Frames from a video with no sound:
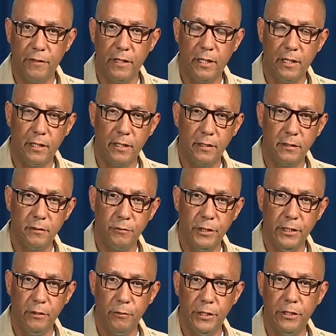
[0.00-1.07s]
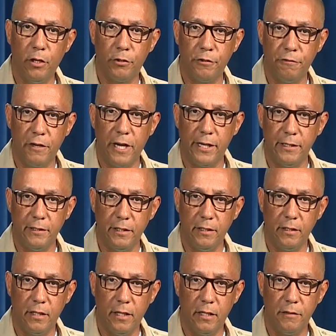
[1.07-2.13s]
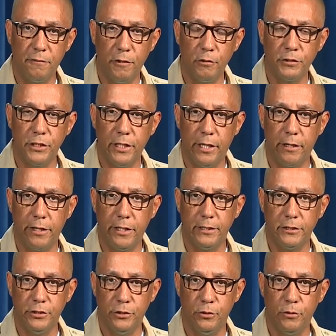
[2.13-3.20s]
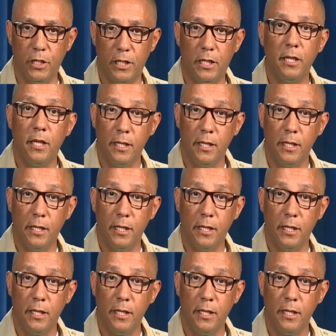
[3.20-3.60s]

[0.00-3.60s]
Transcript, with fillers: Uh, we, we notified uh, folks in the area to, uh,